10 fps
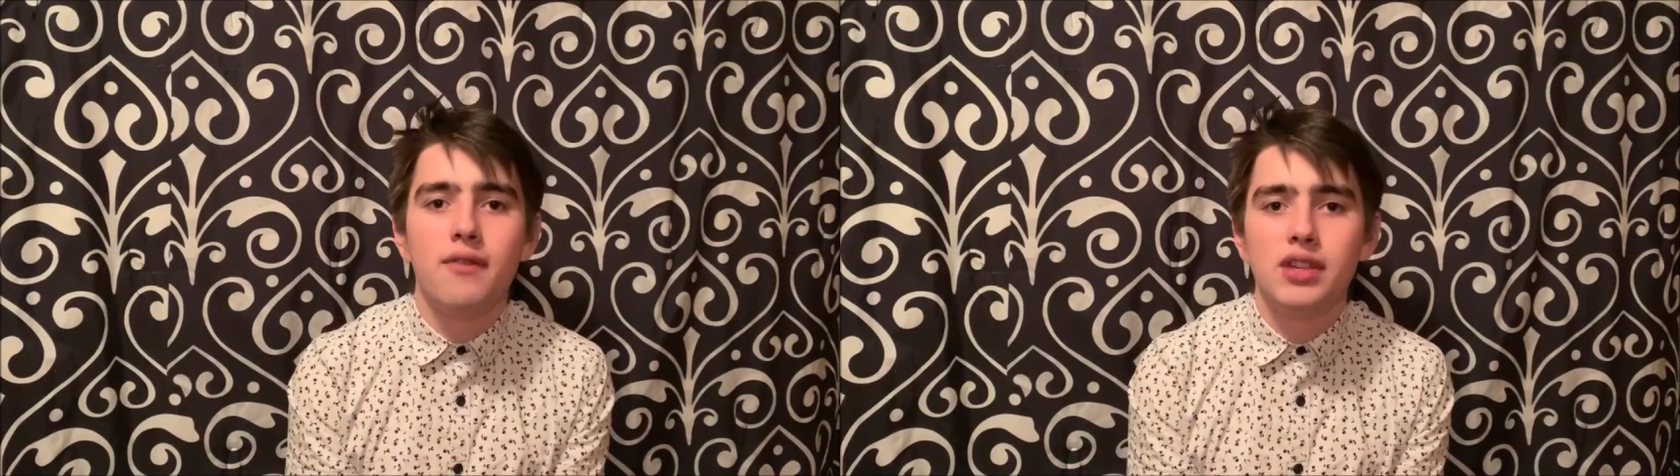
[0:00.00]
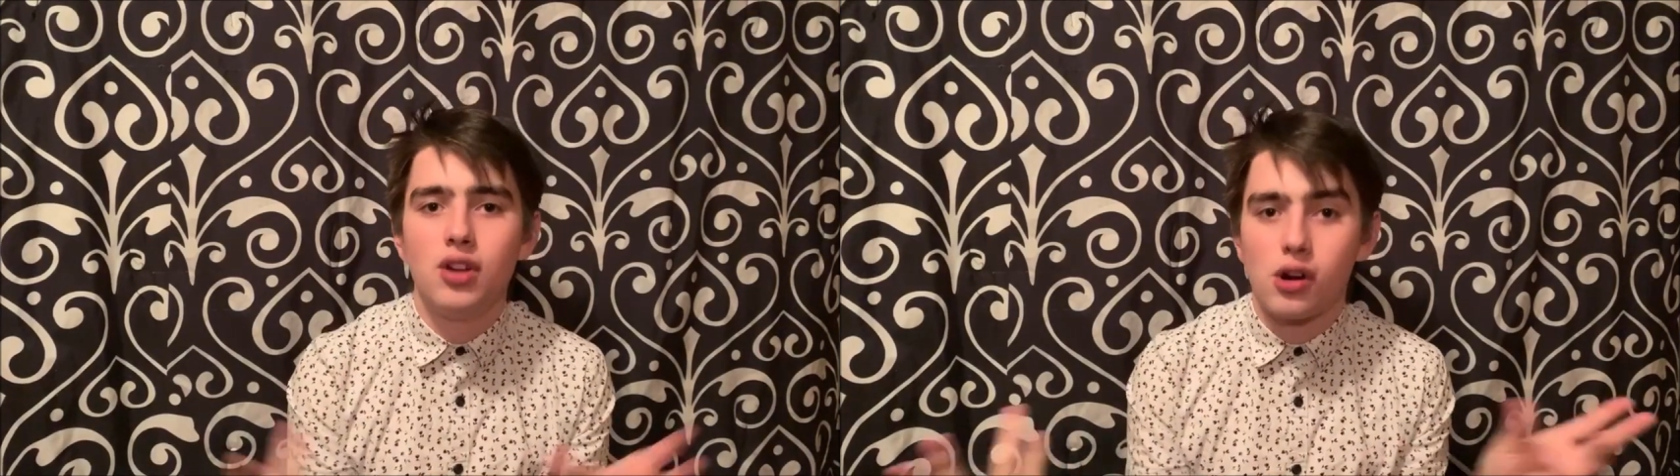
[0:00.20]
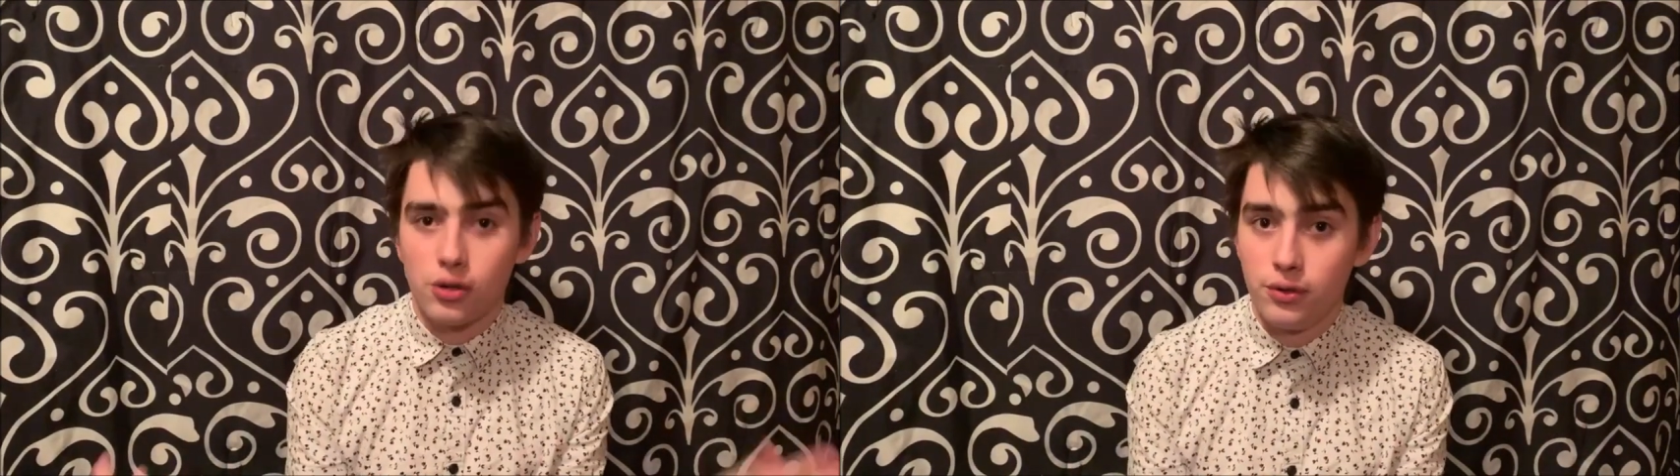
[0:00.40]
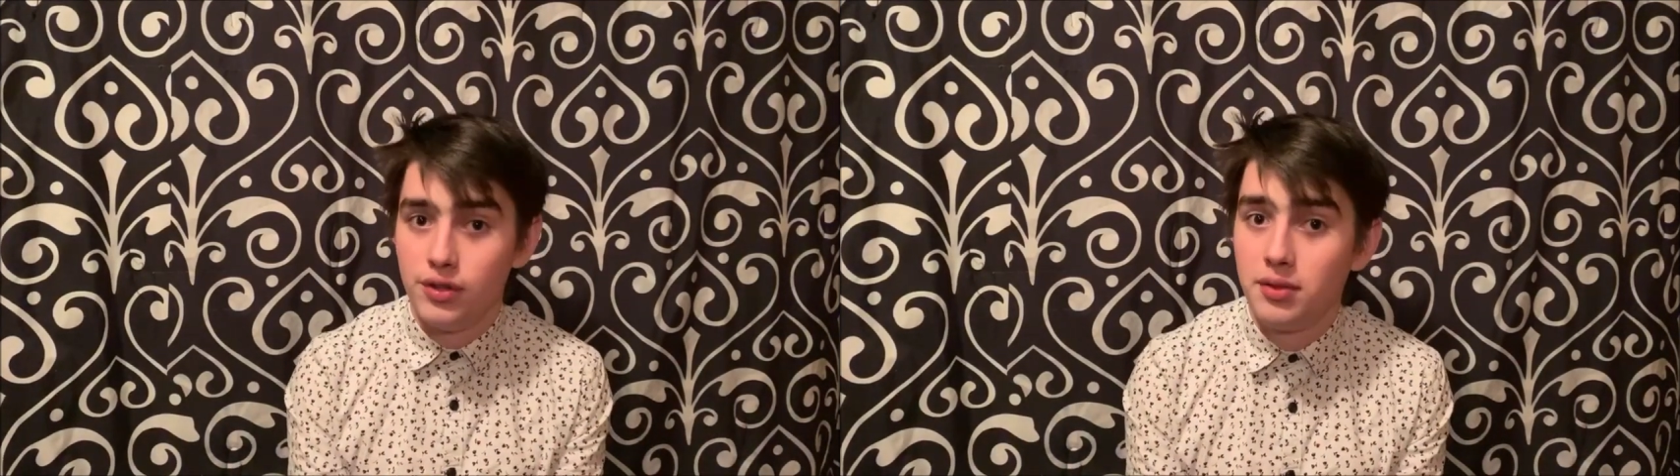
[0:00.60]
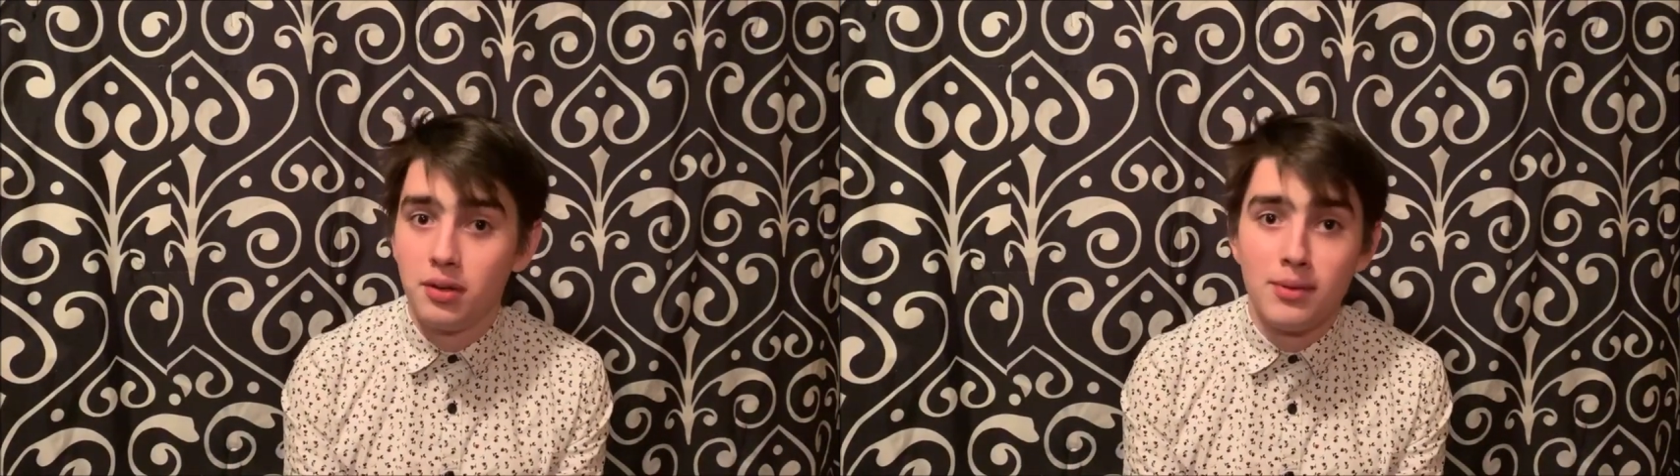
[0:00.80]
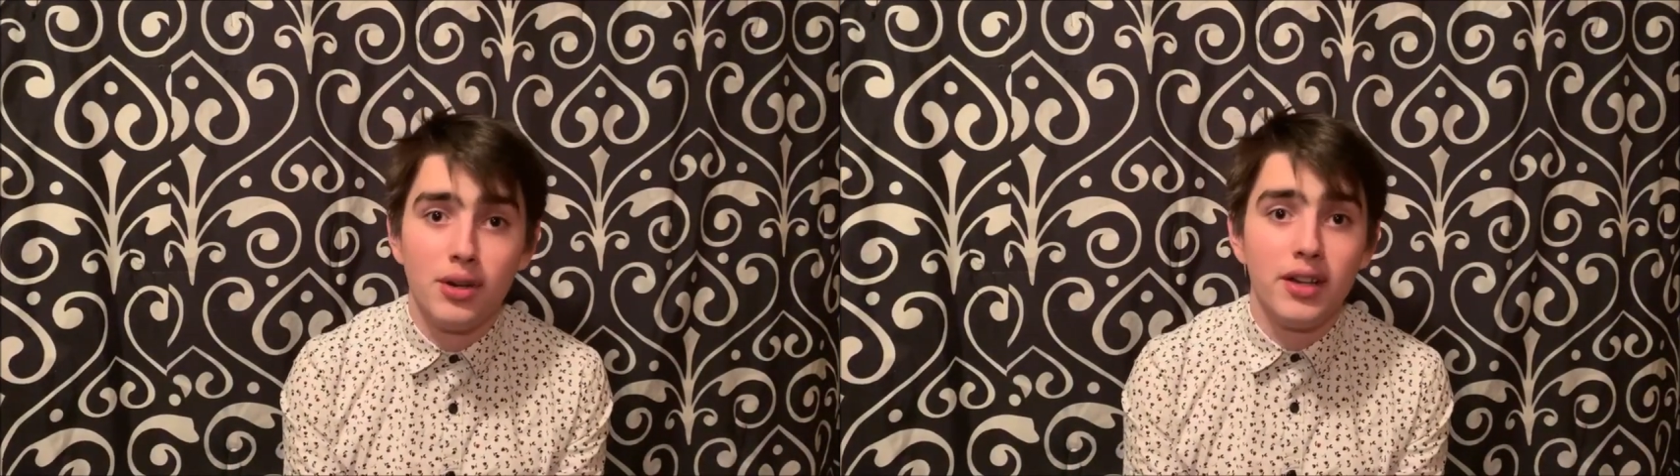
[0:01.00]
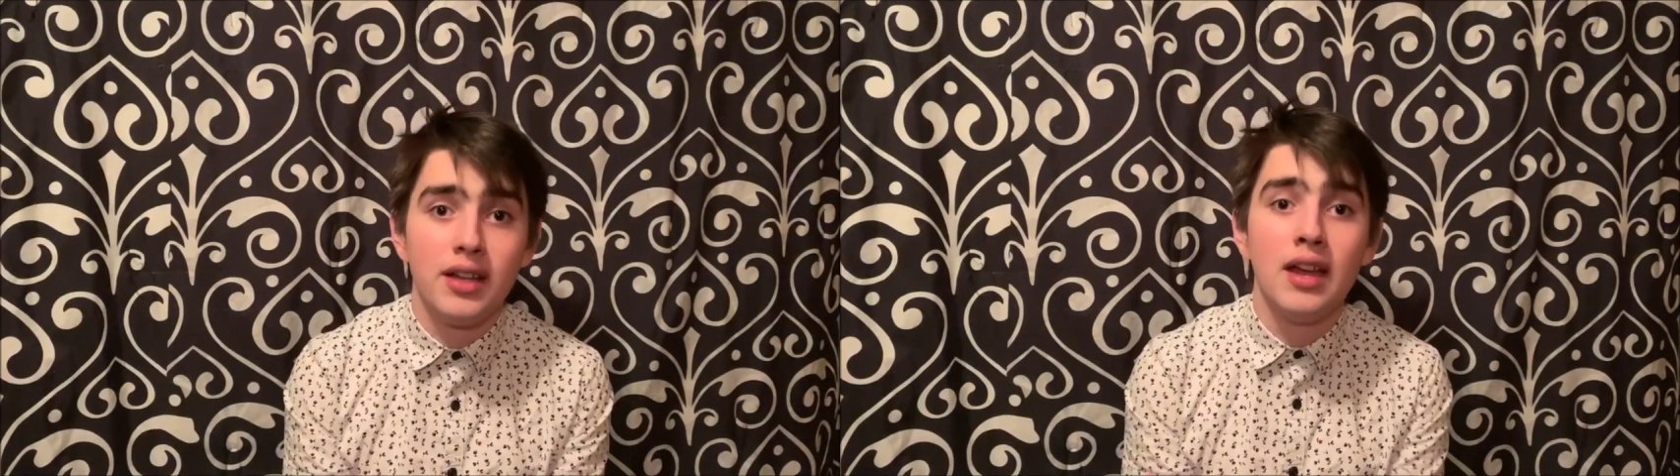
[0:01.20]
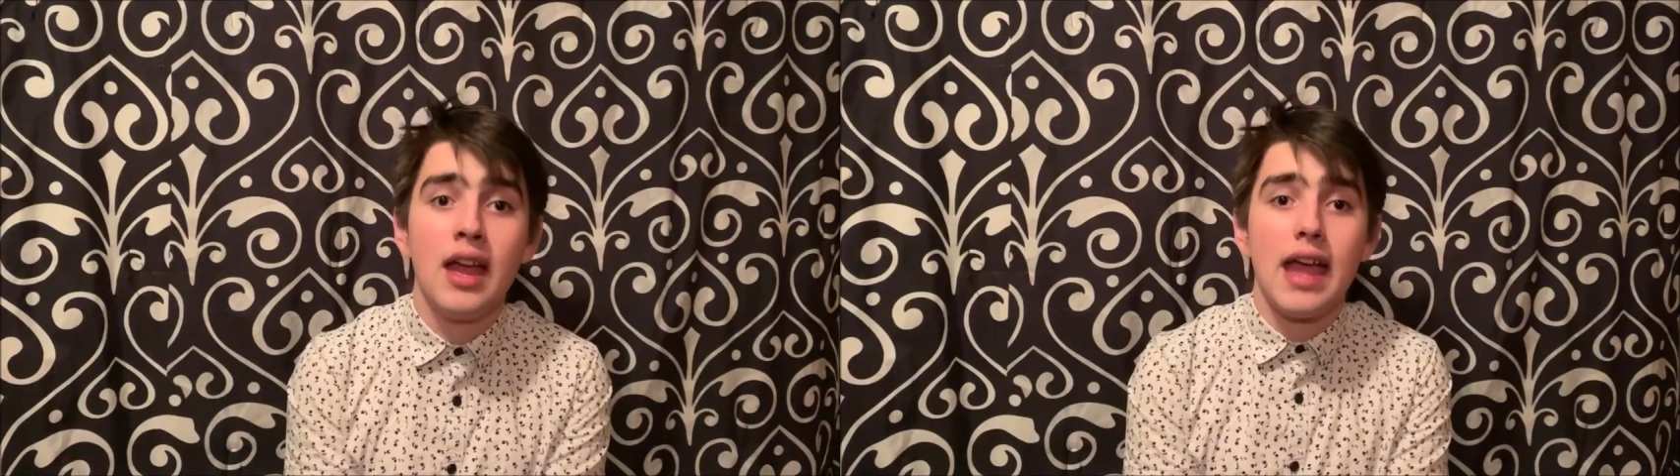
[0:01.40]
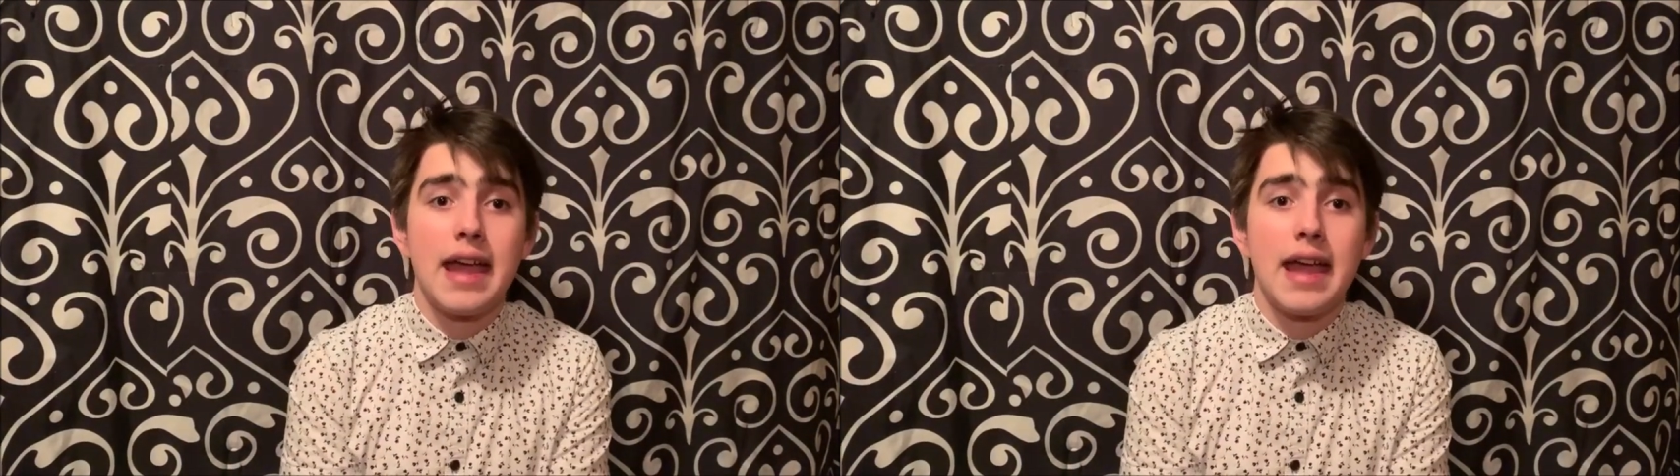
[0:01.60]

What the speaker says: of the Doctor Who YouTube community